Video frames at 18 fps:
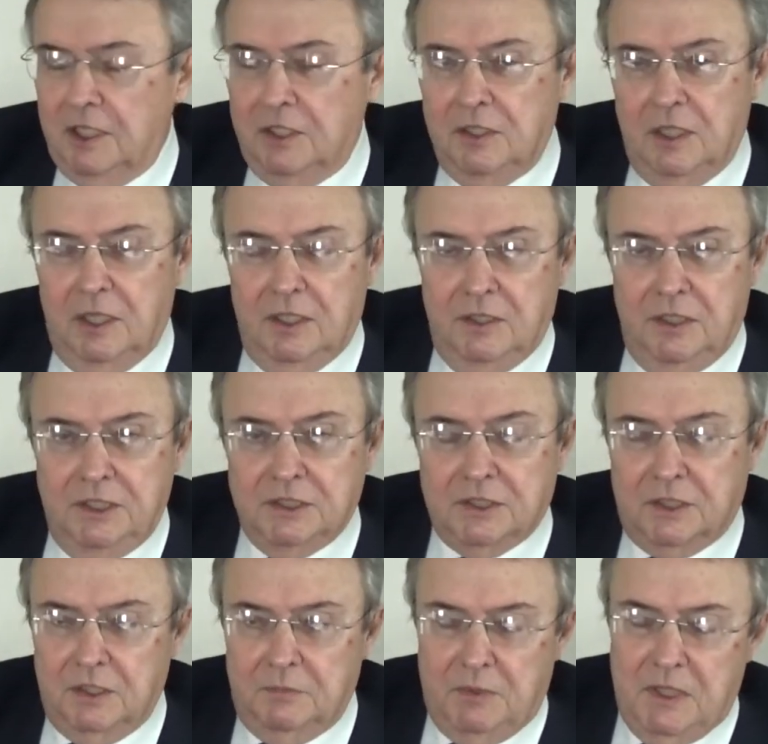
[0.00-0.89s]
And uh,
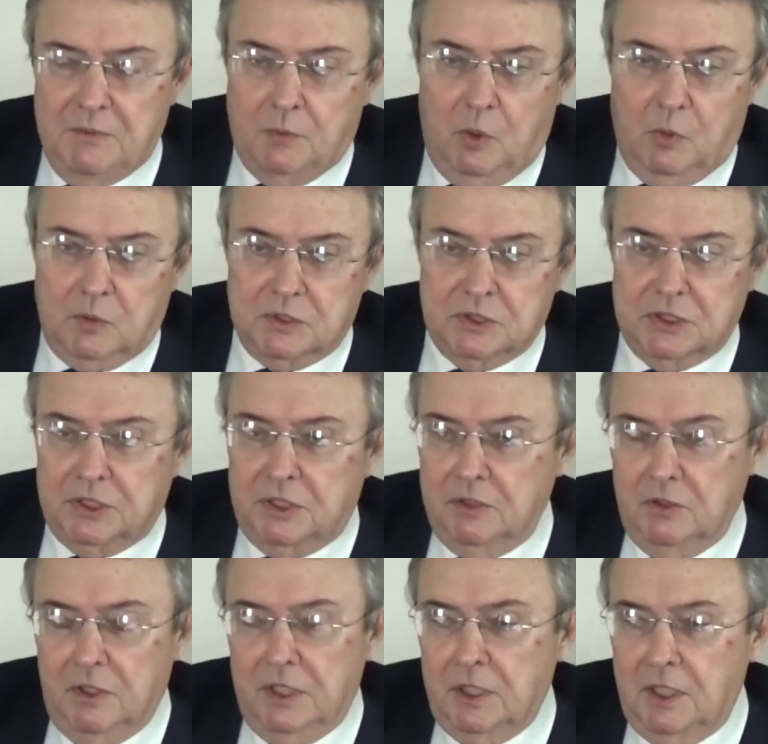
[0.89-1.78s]
these people were
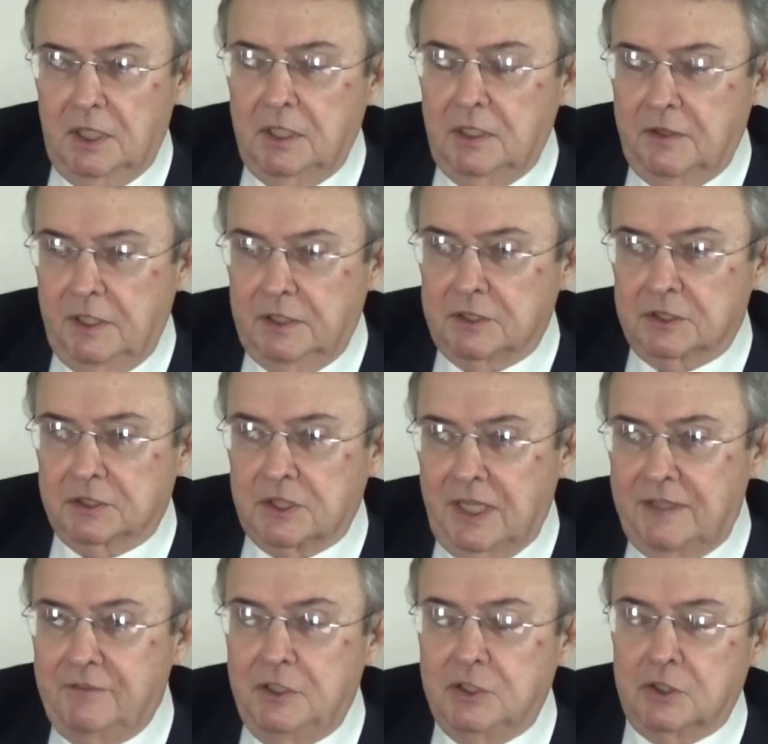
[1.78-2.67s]
stealing. I think the
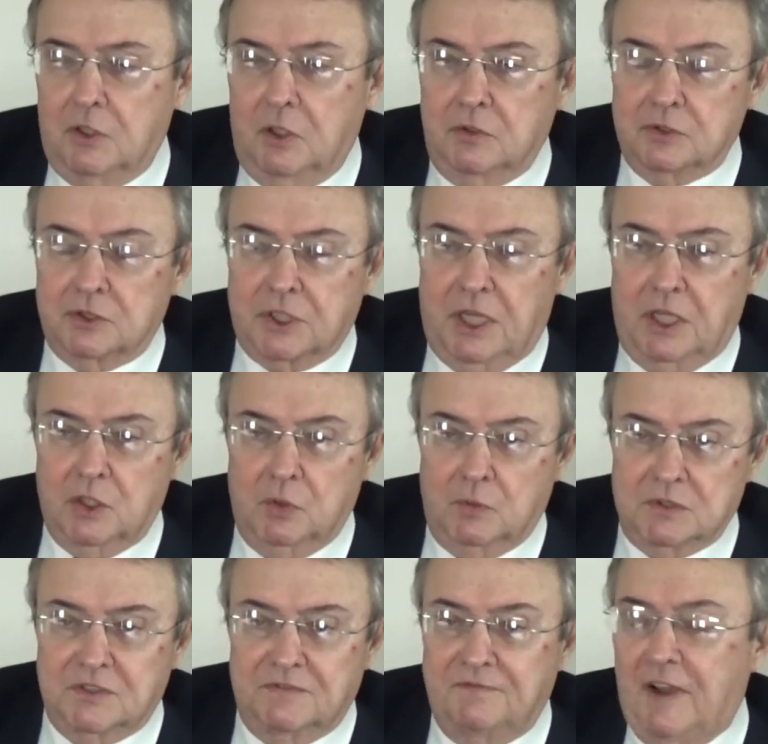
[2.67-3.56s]
savings and loan
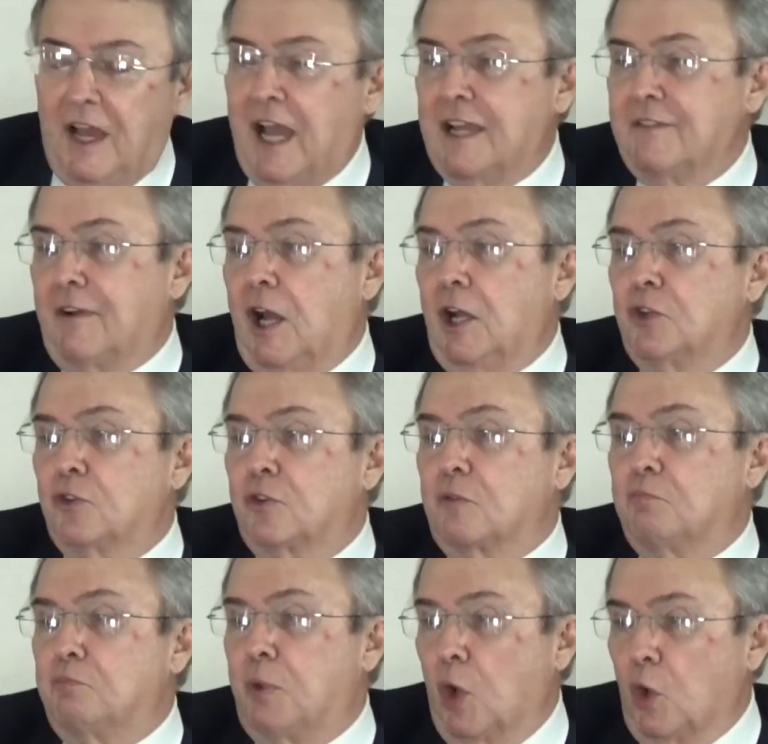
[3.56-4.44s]
scandal was five
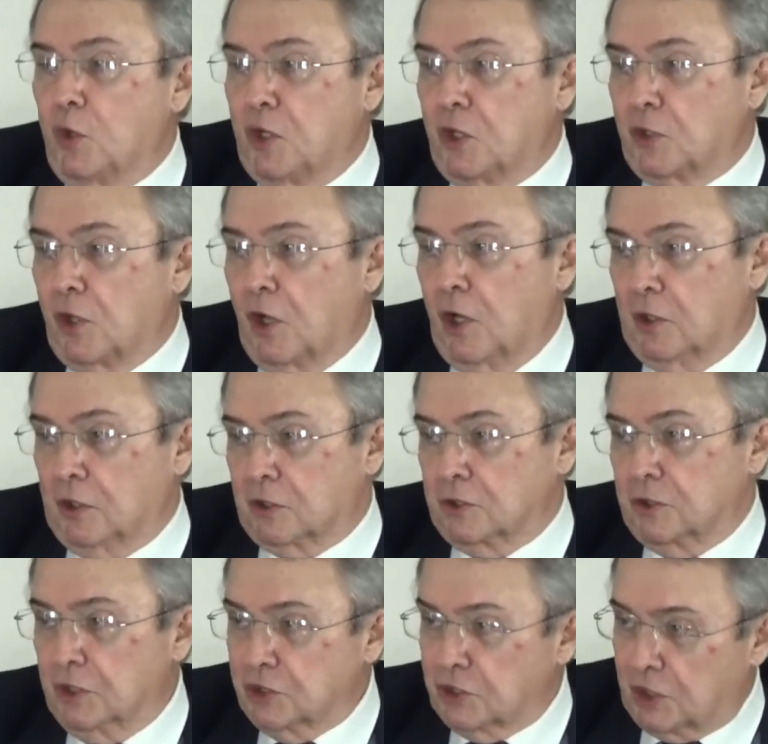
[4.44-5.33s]
hundred billion
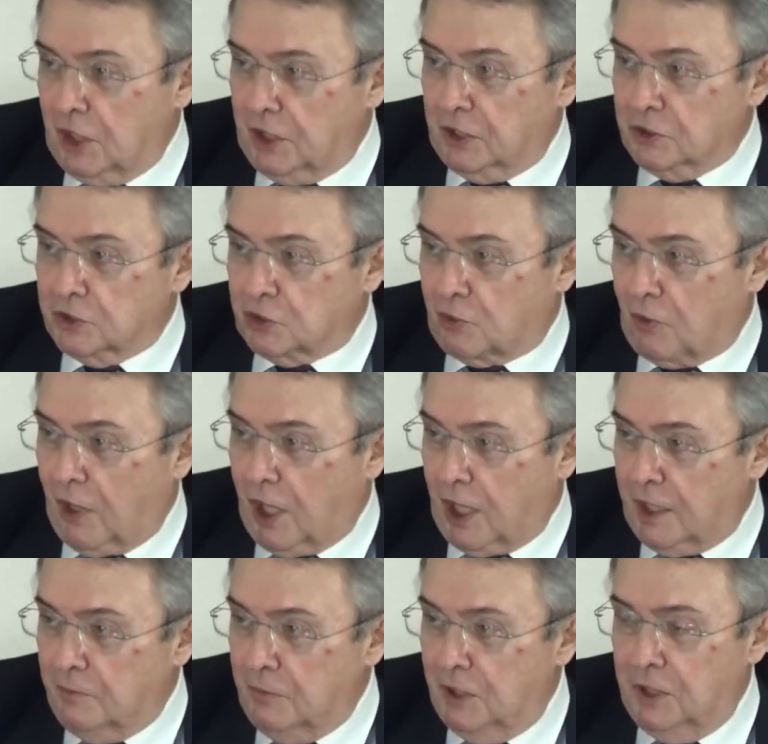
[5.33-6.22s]
dollars. Let's start. There's
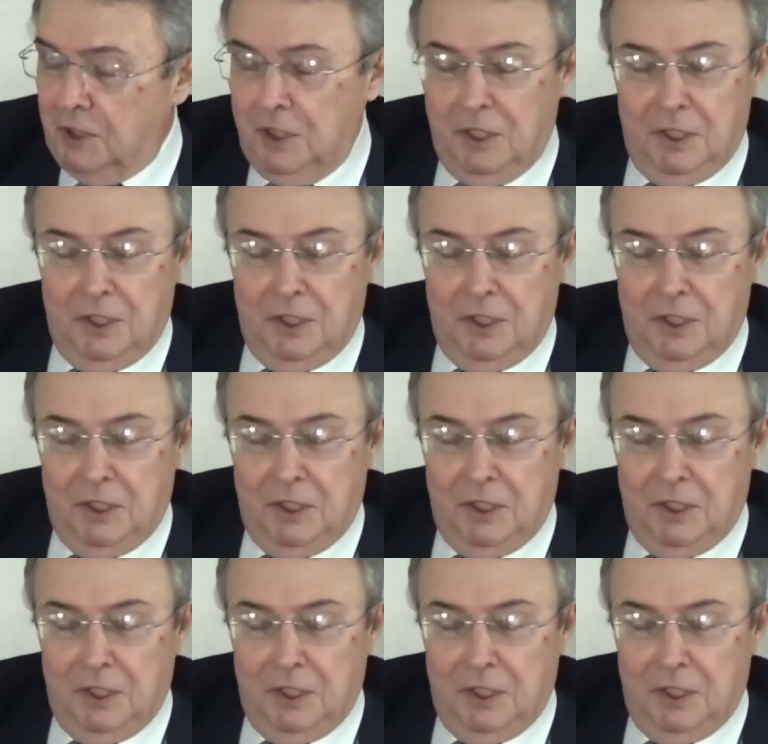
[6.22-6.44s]
crime.